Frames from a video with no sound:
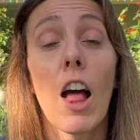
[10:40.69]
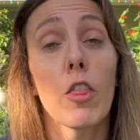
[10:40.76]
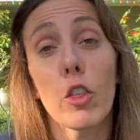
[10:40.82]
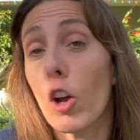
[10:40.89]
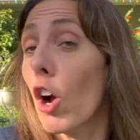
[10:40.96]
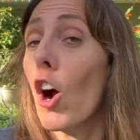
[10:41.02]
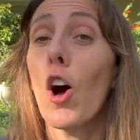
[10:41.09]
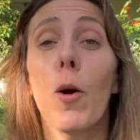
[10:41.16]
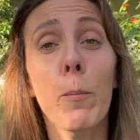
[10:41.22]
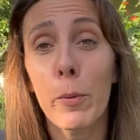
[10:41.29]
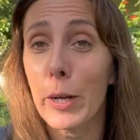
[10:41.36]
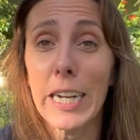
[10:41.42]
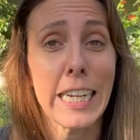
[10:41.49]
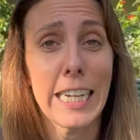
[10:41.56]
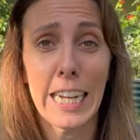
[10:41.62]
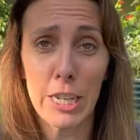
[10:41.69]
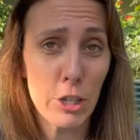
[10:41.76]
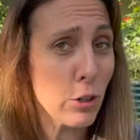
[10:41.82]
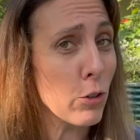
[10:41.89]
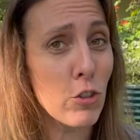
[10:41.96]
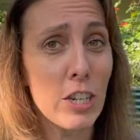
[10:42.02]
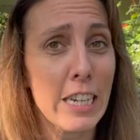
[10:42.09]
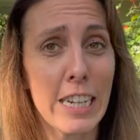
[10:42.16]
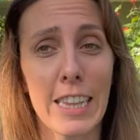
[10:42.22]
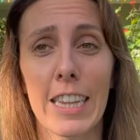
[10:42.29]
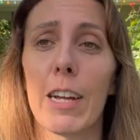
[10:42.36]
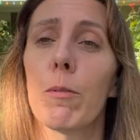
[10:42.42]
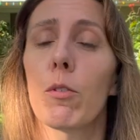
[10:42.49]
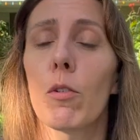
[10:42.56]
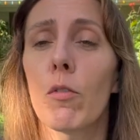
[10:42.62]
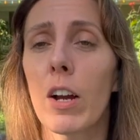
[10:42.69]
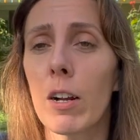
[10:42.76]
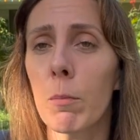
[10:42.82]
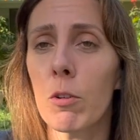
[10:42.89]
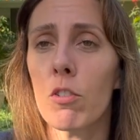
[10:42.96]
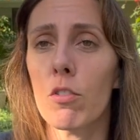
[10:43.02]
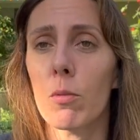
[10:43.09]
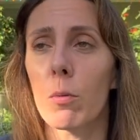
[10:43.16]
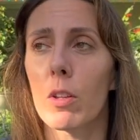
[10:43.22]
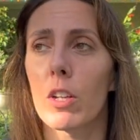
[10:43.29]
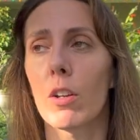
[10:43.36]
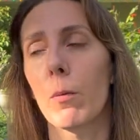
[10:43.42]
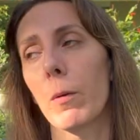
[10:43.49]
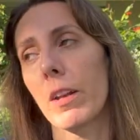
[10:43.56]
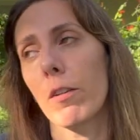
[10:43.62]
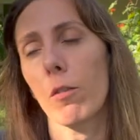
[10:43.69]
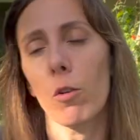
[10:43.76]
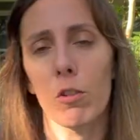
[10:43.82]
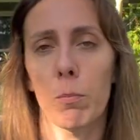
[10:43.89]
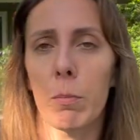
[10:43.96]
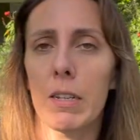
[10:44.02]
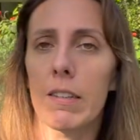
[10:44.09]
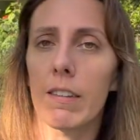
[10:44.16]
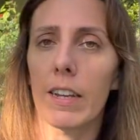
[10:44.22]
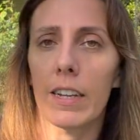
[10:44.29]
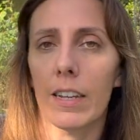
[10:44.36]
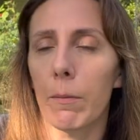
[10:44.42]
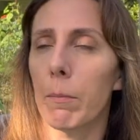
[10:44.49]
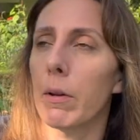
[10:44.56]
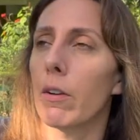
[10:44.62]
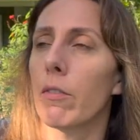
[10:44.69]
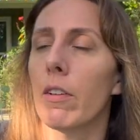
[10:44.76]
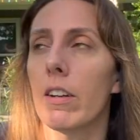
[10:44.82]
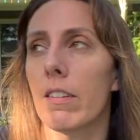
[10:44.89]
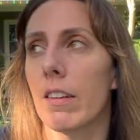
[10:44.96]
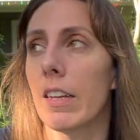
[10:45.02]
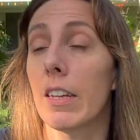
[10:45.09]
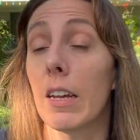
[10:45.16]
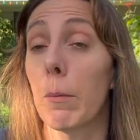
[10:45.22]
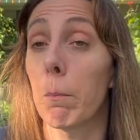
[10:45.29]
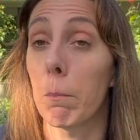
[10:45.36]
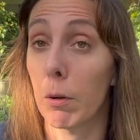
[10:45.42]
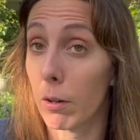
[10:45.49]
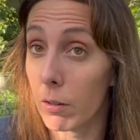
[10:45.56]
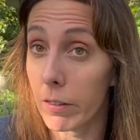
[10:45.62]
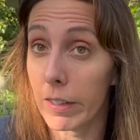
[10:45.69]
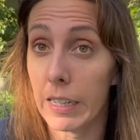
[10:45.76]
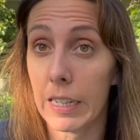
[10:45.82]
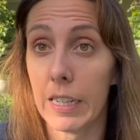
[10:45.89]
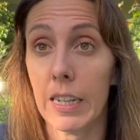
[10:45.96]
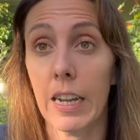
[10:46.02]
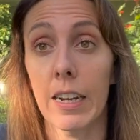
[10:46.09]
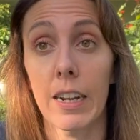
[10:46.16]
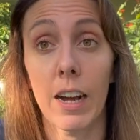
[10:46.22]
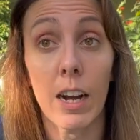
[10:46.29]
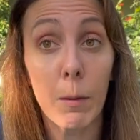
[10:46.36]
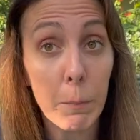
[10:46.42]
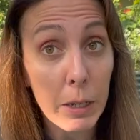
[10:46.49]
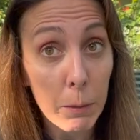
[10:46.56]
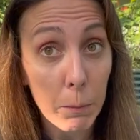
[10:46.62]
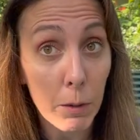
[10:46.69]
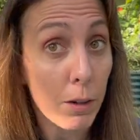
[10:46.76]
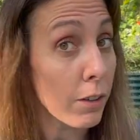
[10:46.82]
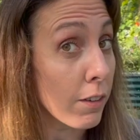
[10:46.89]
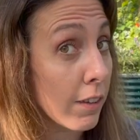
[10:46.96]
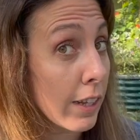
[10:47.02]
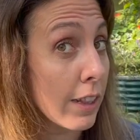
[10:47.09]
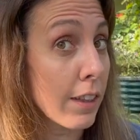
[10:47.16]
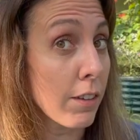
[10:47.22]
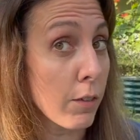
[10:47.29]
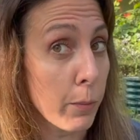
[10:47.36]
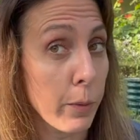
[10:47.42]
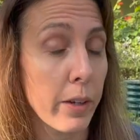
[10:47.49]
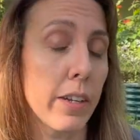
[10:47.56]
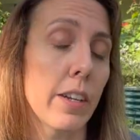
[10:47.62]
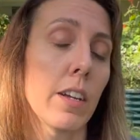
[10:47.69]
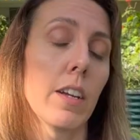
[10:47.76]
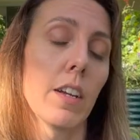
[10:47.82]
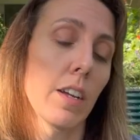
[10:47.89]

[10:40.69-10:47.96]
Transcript: They're all pretty and you should get them. So firebush is a really good one. Of course, bees like it, butterflies like it, and birds like it, and hummingbirds like this one.